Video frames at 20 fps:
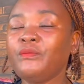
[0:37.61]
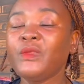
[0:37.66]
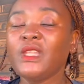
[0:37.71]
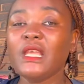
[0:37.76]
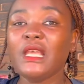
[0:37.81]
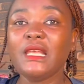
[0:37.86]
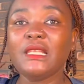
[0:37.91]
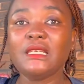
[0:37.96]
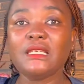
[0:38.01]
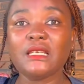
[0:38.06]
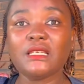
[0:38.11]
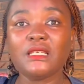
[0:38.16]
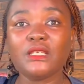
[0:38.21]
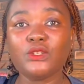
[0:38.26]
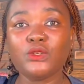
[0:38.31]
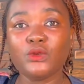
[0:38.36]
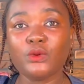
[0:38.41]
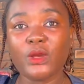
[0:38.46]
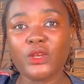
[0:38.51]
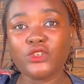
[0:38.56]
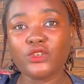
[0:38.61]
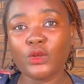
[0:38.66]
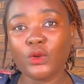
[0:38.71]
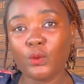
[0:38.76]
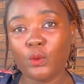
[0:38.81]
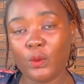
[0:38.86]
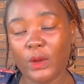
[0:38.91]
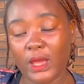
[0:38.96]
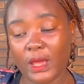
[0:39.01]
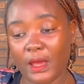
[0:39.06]
it is a situation
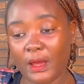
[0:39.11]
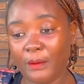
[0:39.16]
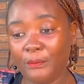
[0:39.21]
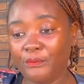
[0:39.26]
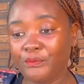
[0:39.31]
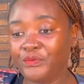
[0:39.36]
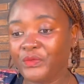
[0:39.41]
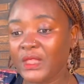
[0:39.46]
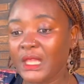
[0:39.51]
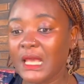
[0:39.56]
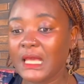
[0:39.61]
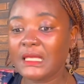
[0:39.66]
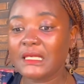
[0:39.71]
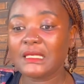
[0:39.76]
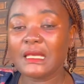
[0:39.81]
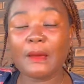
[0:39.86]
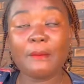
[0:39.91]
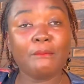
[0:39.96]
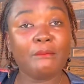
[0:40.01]
where some